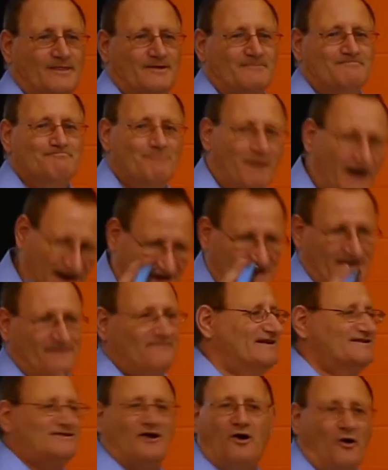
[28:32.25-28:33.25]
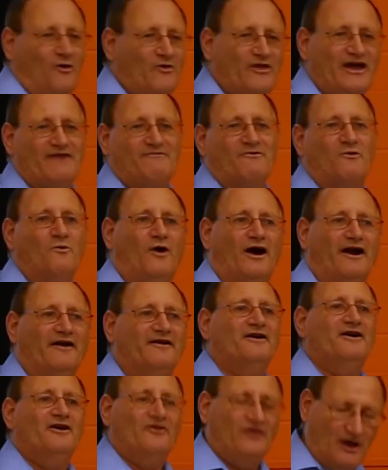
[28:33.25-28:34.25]
Money. That's all they ever want.
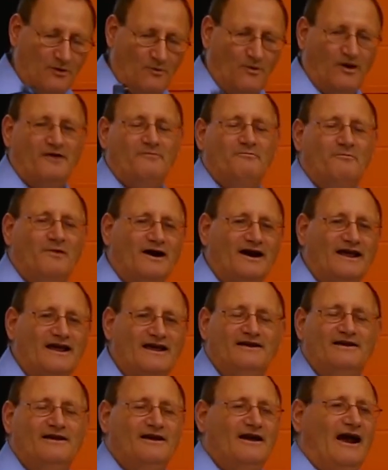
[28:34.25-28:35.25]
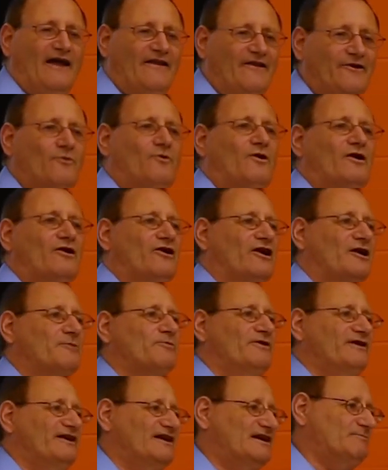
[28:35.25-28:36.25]
They want money, and they want it on a
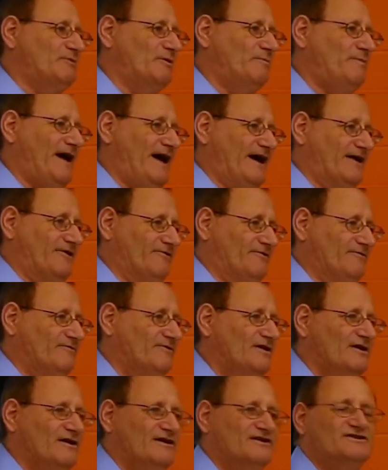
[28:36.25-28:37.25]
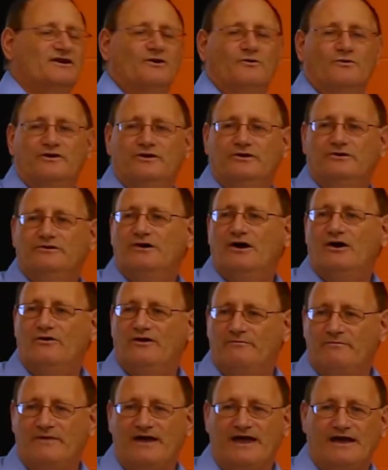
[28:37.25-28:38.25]
predictable pattern. So
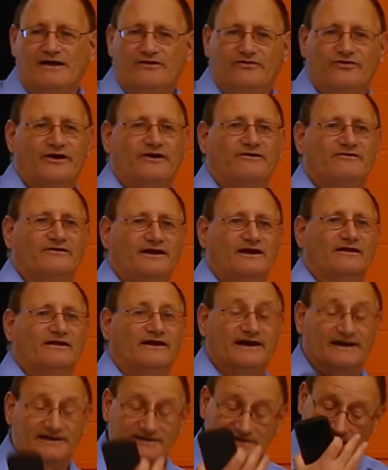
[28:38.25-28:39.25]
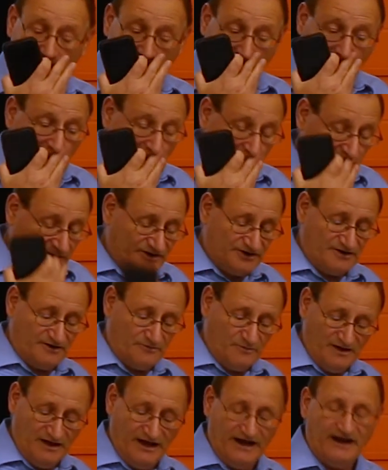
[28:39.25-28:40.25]
Kudo and me, their deal is, Richard,
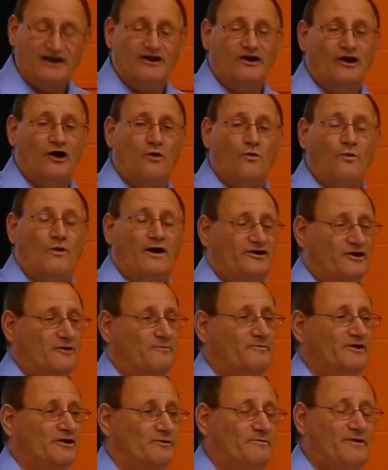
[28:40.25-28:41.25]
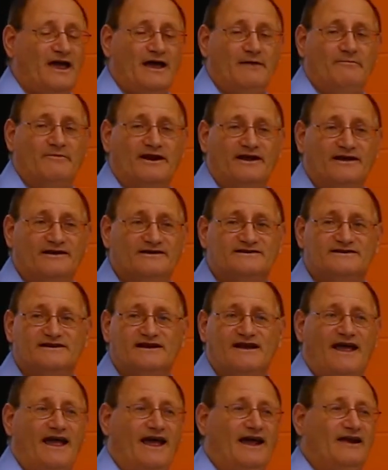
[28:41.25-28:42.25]
we let you know what your bill payment
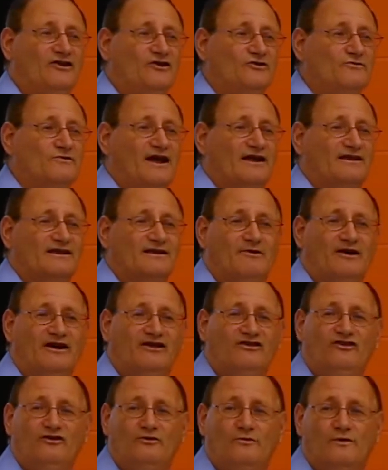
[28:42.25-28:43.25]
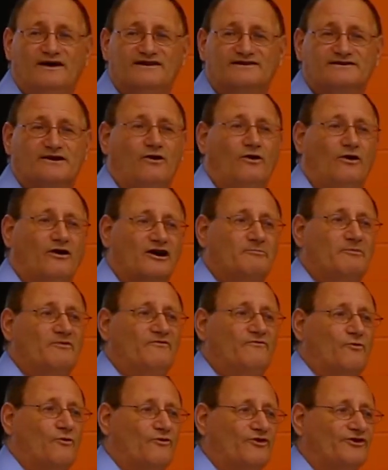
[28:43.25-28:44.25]
is, and you get the money to us on or
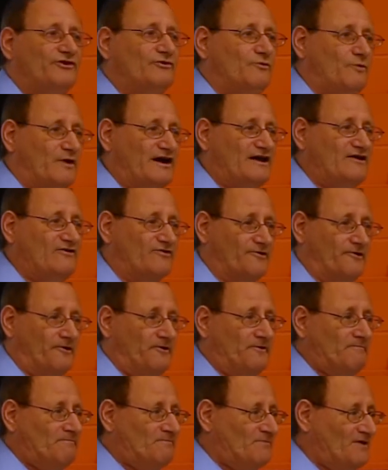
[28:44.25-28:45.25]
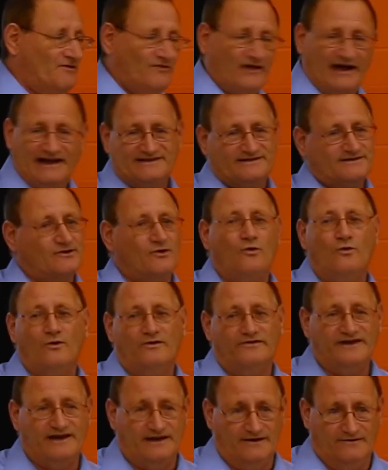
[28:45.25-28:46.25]
before the 23rd. That's the
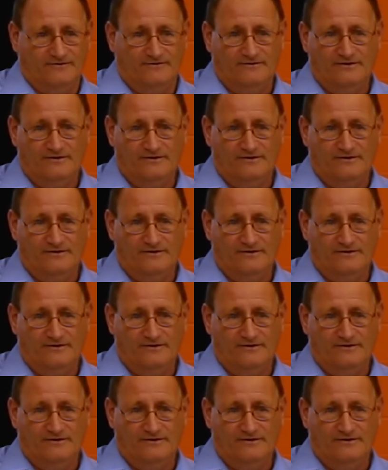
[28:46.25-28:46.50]
whole deal.